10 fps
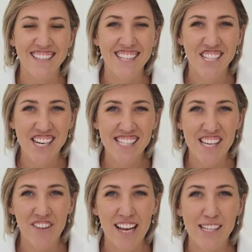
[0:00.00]
The
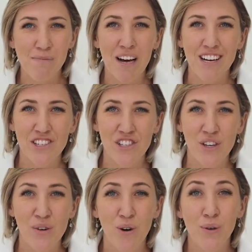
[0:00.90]
G7X Mark
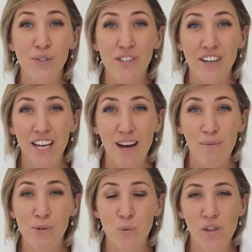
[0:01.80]
II also
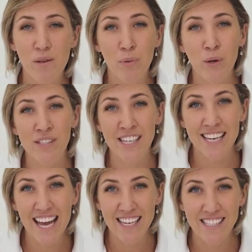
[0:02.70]
comes with a
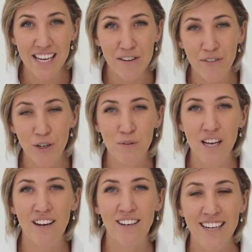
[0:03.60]
built-in ND
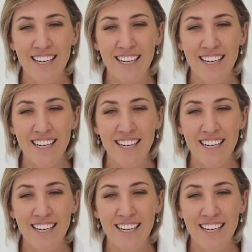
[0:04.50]
filter.